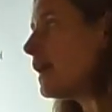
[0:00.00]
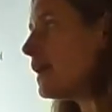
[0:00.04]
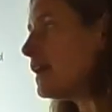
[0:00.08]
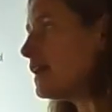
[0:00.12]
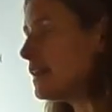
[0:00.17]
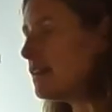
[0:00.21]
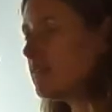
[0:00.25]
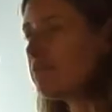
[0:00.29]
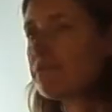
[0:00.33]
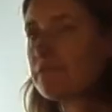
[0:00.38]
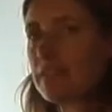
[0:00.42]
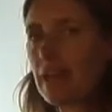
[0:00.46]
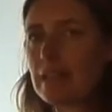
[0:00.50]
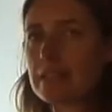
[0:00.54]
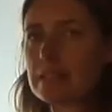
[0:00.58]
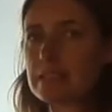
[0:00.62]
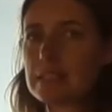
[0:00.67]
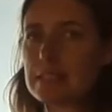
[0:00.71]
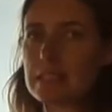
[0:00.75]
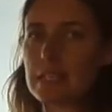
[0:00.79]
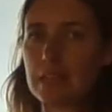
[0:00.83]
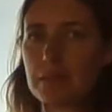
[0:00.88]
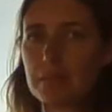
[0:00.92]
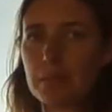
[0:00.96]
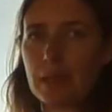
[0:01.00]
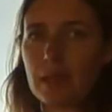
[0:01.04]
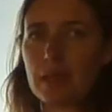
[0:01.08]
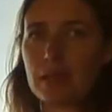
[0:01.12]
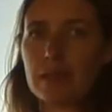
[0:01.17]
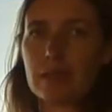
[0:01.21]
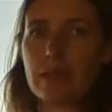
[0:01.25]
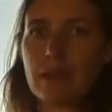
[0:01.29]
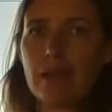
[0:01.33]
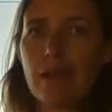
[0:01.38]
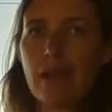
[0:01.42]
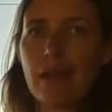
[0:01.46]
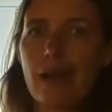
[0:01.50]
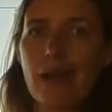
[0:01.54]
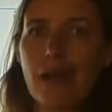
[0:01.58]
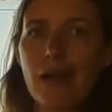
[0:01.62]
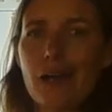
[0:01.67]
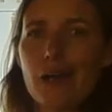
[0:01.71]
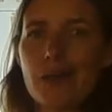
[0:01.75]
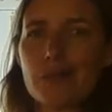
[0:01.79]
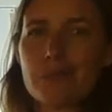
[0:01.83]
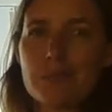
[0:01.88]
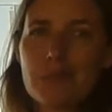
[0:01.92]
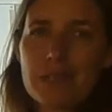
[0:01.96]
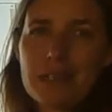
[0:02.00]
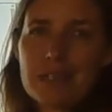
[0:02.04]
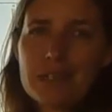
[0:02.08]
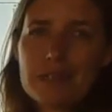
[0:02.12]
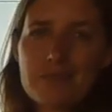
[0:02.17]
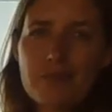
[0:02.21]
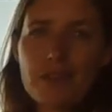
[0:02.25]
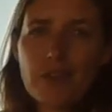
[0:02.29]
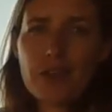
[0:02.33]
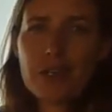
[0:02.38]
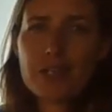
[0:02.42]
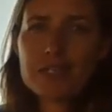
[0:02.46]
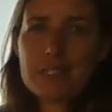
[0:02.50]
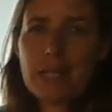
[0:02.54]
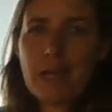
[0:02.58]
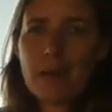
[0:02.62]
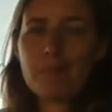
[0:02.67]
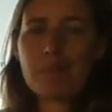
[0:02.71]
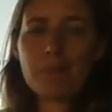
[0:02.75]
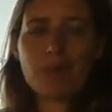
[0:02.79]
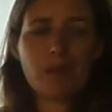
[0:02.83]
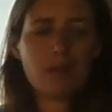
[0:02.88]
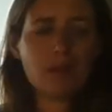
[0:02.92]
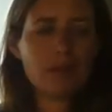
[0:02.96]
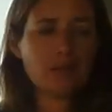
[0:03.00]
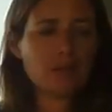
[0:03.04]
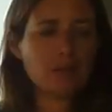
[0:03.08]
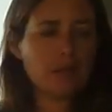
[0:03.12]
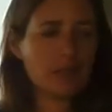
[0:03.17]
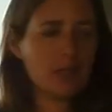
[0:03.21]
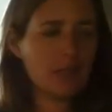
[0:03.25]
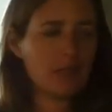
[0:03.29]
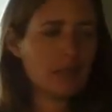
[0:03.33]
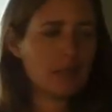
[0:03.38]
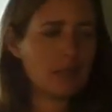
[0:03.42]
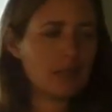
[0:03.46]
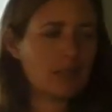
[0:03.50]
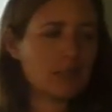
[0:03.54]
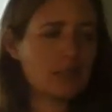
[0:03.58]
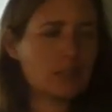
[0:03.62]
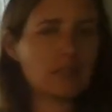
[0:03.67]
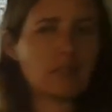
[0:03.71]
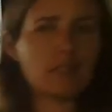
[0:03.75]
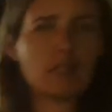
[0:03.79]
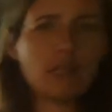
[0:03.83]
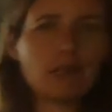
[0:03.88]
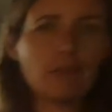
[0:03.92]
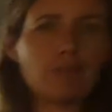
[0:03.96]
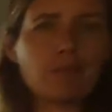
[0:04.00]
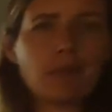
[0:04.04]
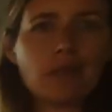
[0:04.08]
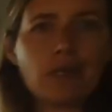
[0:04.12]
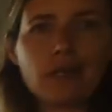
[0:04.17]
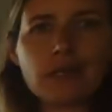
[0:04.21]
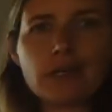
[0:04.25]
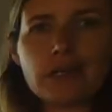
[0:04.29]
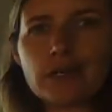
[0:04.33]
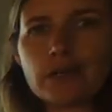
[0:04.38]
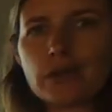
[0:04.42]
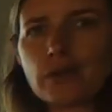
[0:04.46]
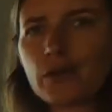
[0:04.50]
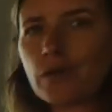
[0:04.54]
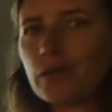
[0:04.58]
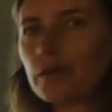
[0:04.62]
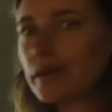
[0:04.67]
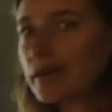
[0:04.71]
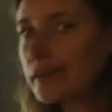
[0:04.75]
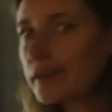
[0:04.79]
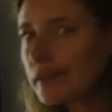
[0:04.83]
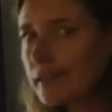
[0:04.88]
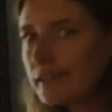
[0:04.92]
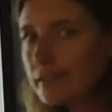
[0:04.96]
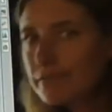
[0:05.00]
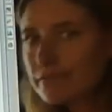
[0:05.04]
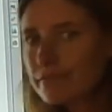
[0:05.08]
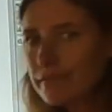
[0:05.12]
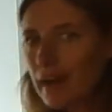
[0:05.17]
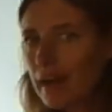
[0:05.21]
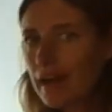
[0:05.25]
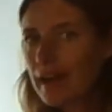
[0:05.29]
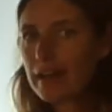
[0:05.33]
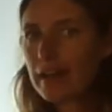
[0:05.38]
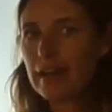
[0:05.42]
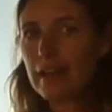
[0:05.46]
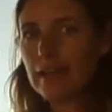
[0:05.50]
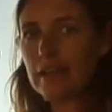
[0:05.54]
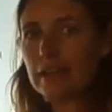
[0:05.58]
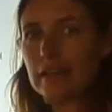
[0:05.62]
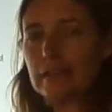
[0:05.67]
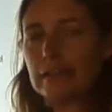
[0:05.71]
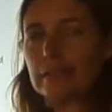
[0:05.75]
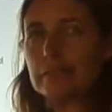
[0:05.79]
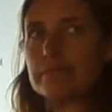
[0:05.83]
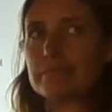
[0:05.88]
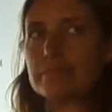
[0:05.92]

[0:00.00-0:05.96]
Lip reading: an if-then statement, for example, is, if I,